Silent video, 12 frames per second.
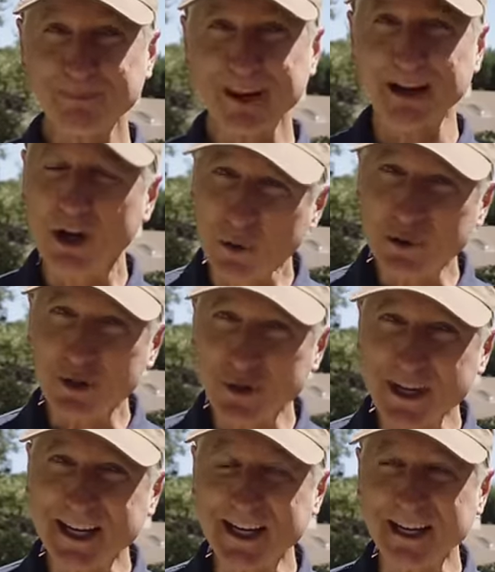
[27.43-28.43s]
I know what you're
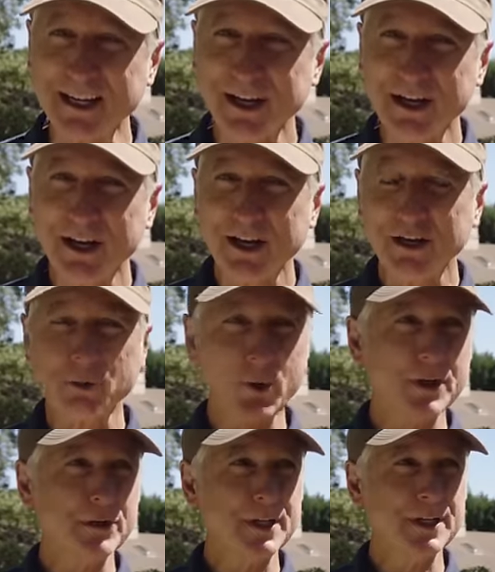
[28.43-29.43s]
thinking. You're
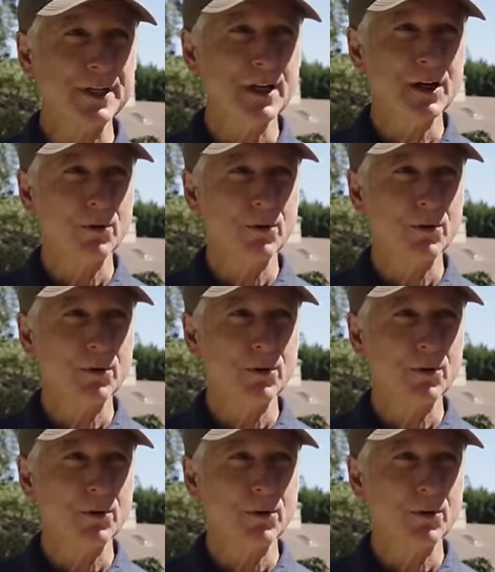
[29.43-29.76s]
wondering,